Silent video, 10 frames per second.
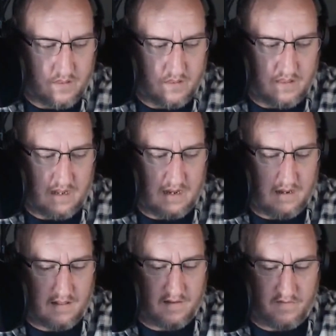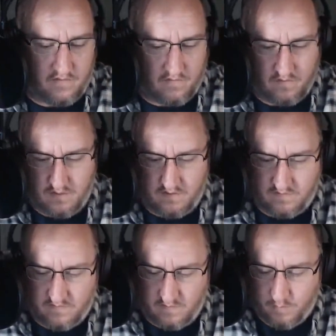this
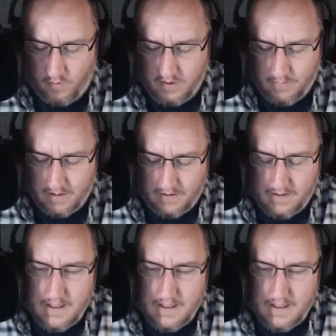deployment.